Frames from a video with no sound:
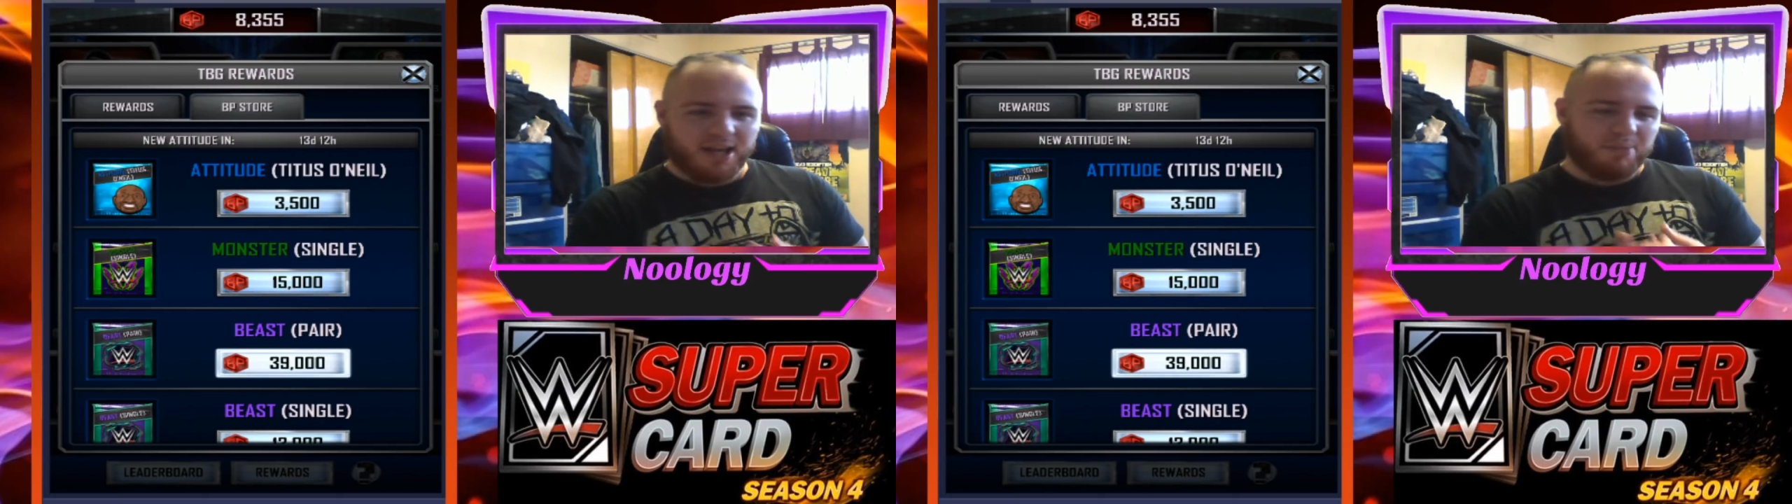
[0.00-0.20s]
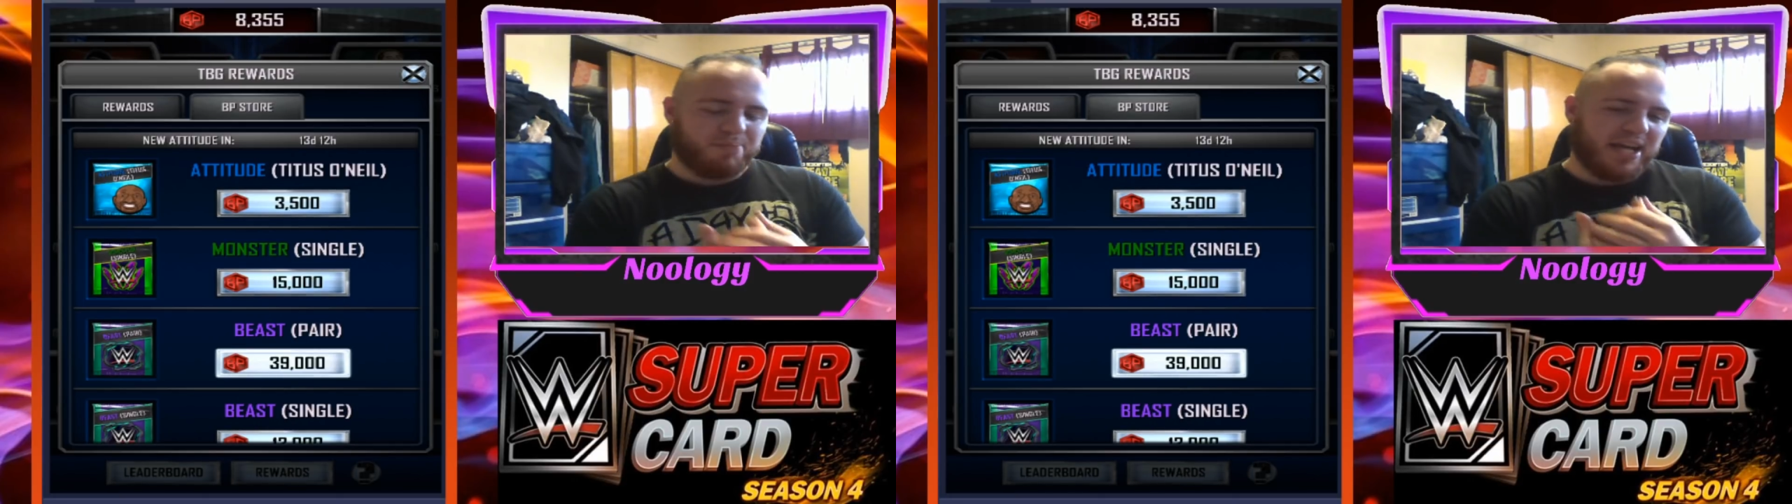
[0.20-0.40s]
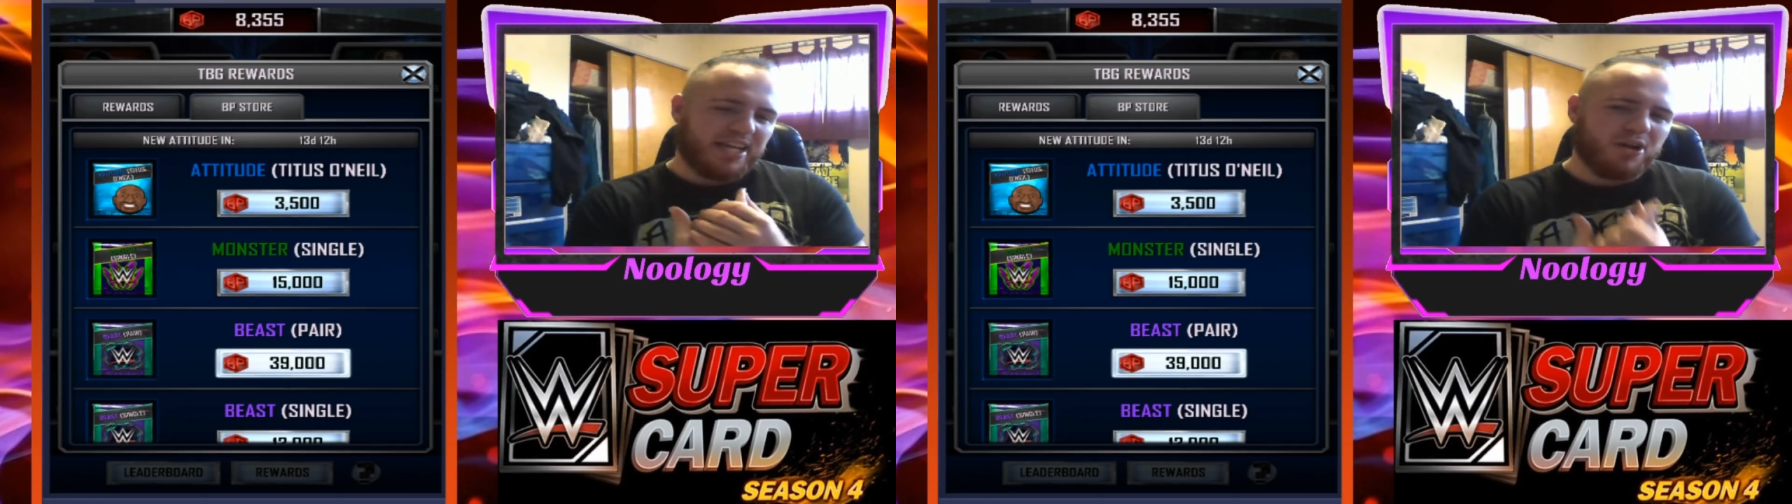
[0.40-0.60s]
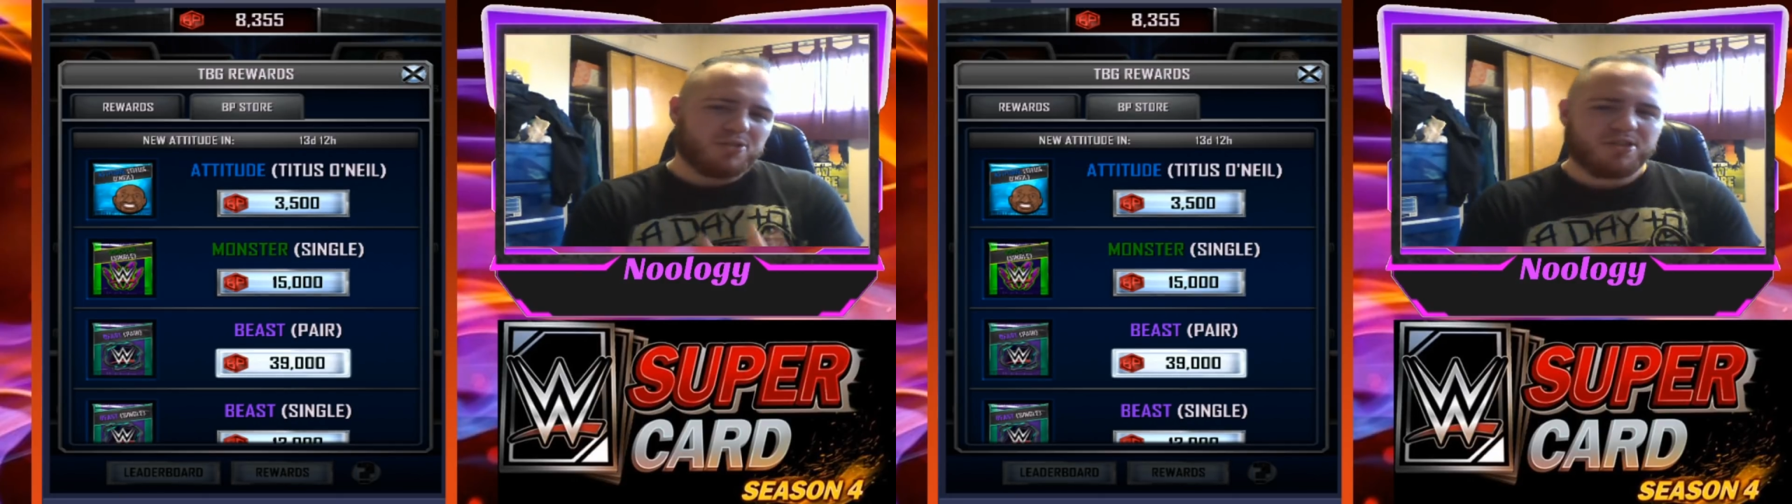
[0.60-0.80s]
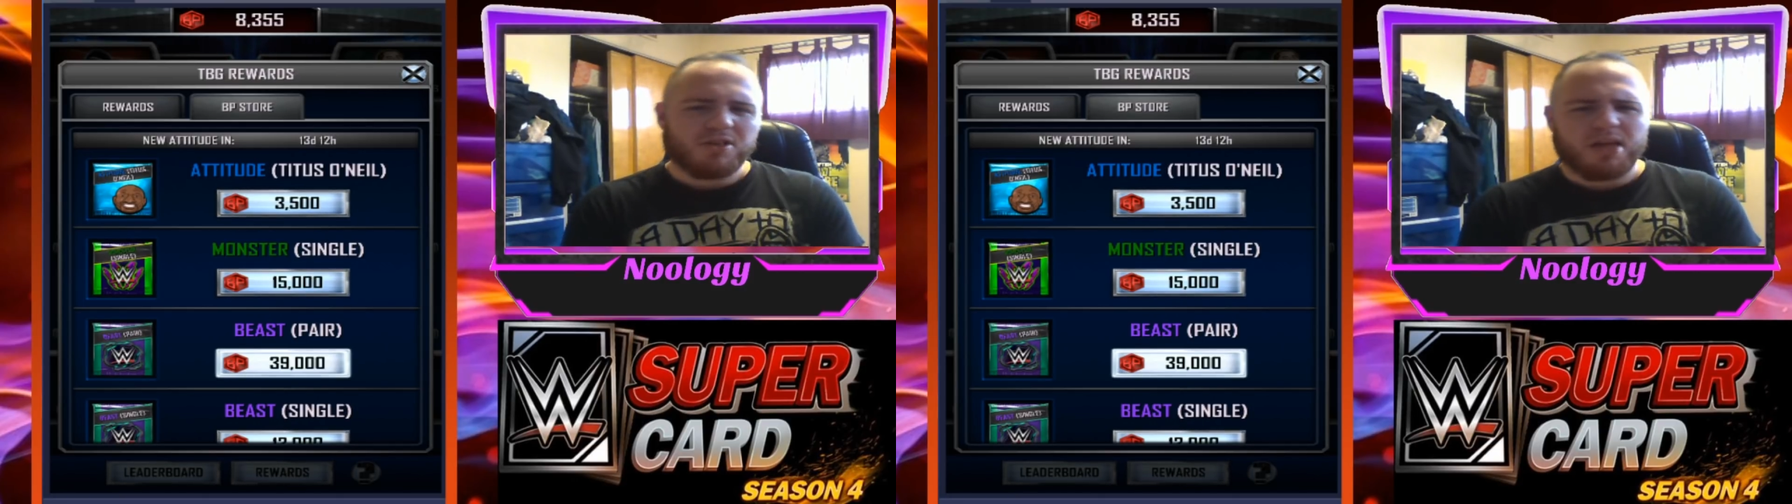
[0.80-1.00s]
But, you know,
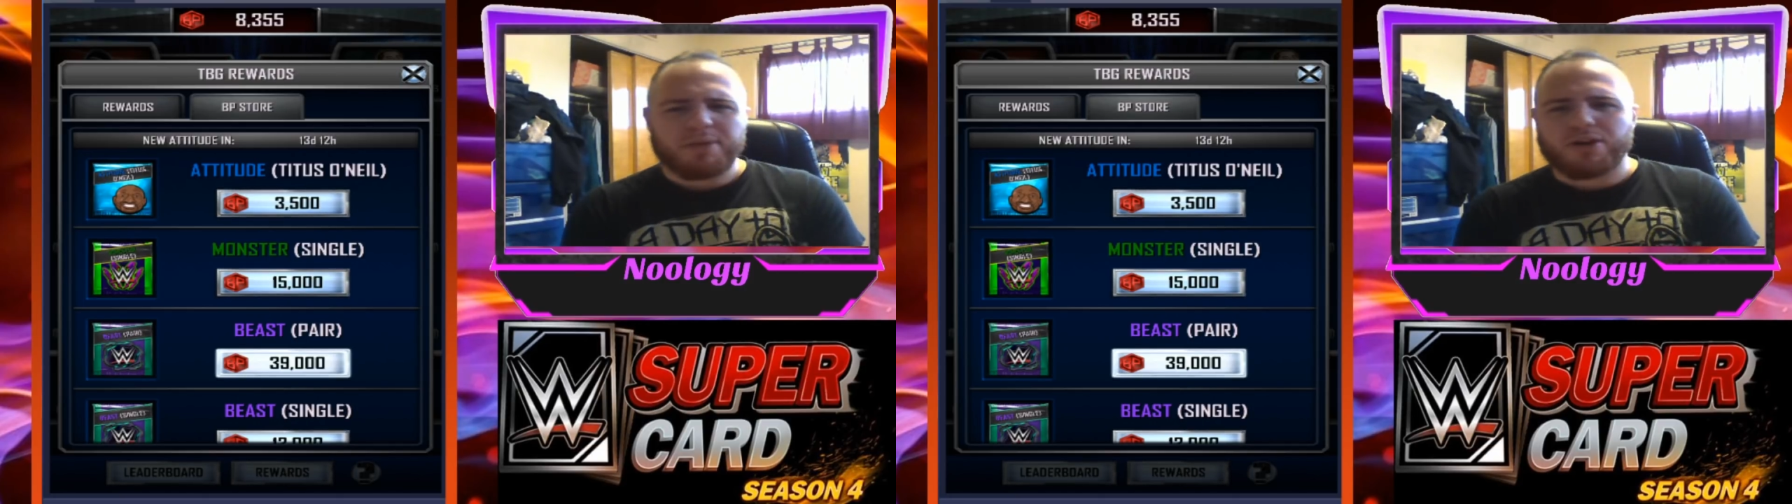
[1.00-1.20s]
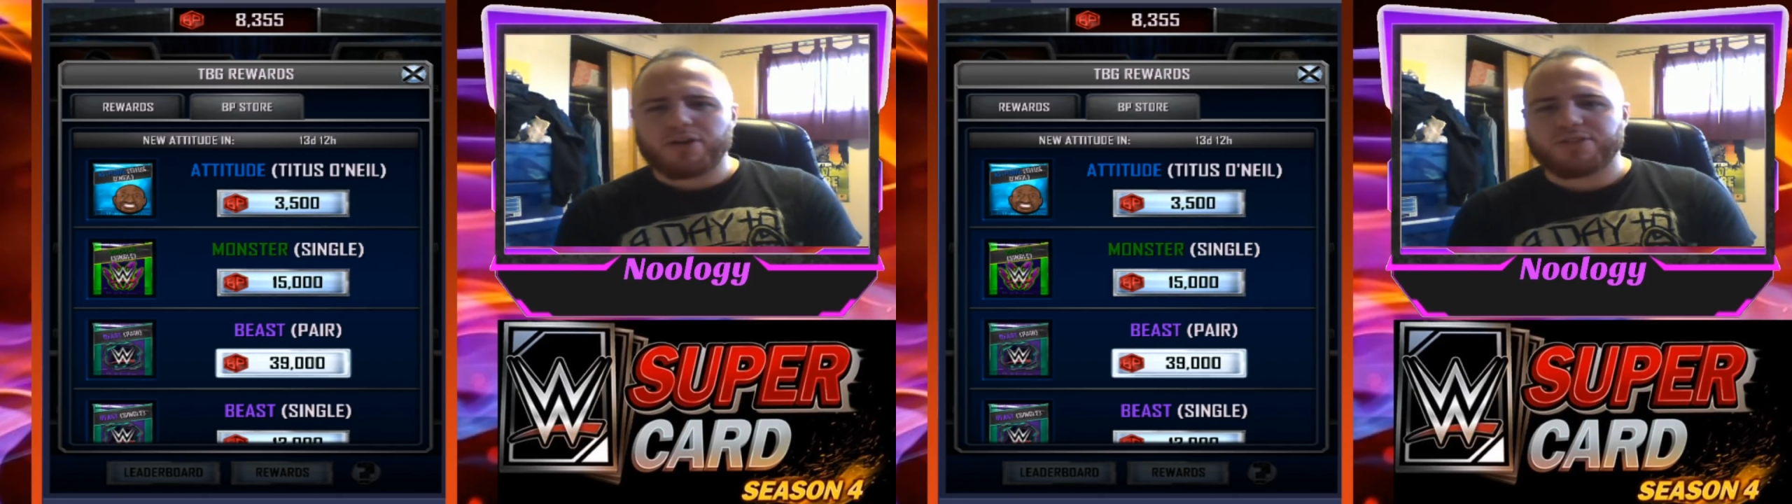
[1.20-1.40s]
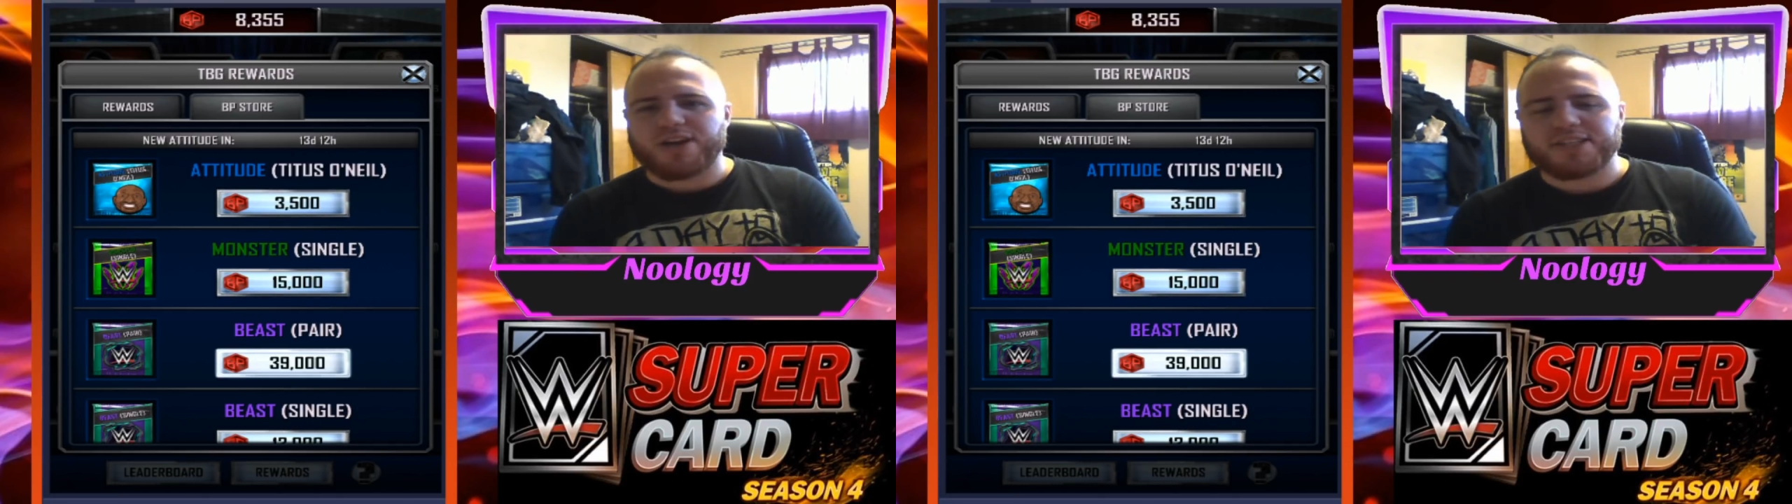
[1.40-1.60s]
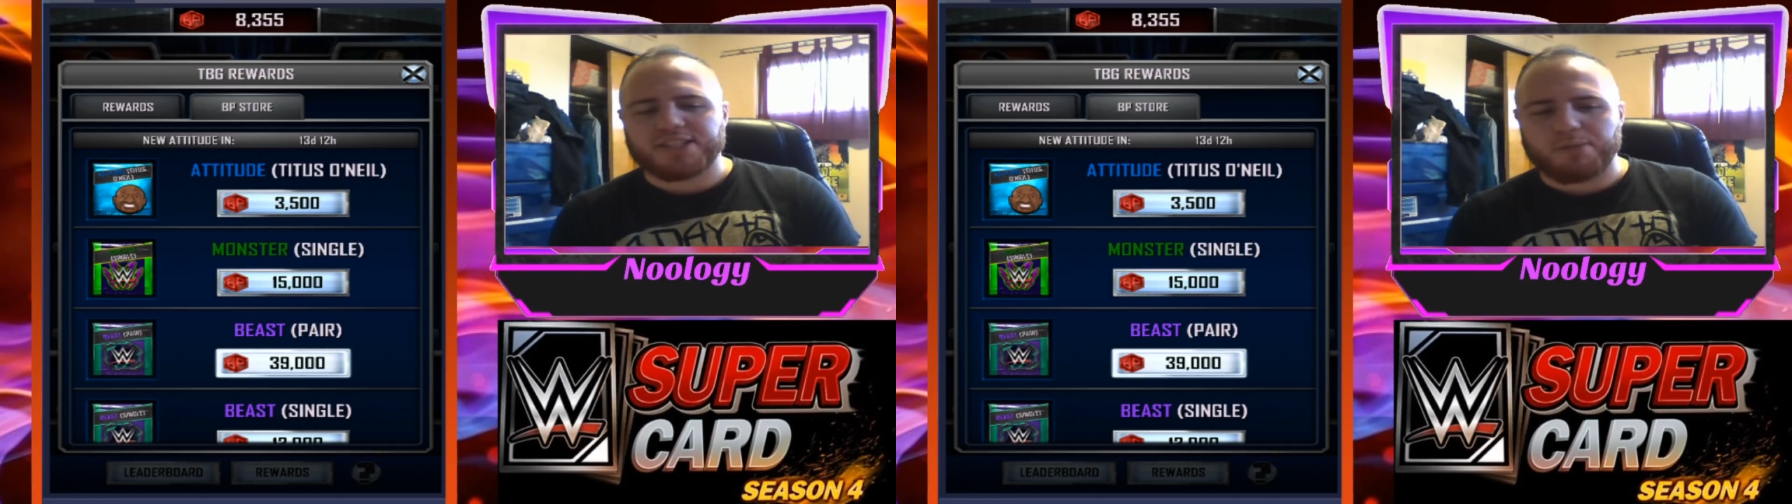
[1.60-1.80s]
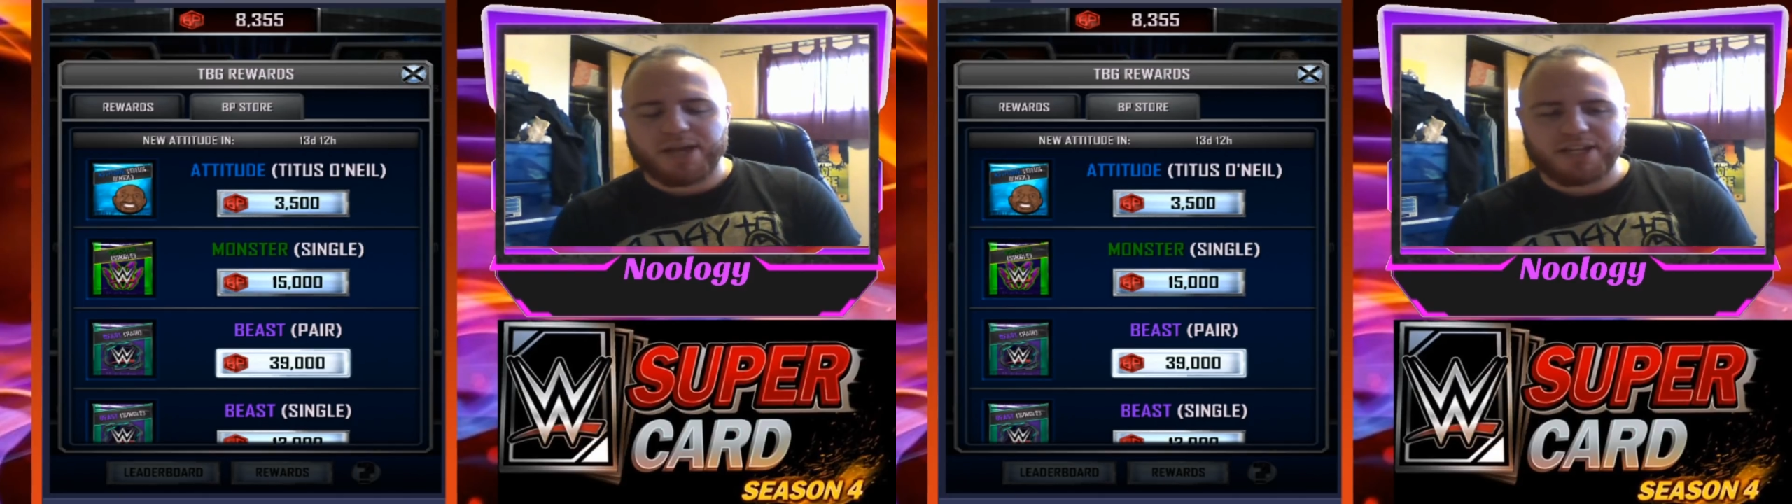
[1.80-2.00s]
still let me know your thoughts and
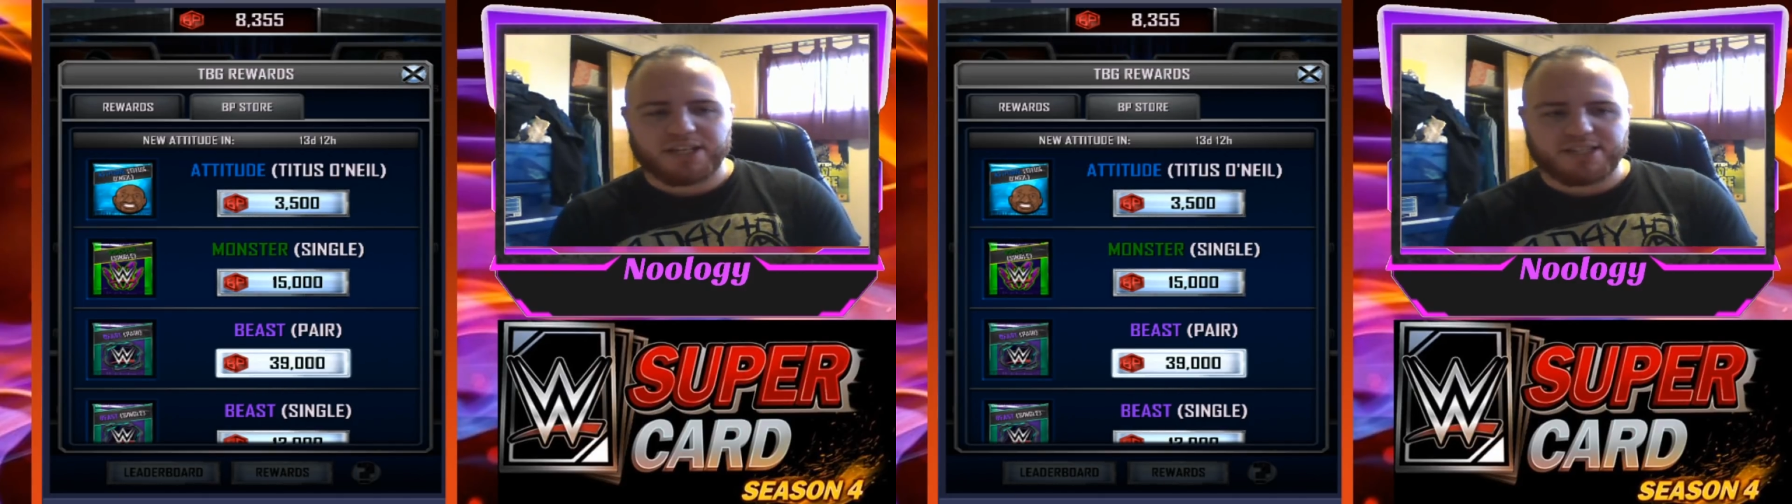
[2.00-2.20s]
opinions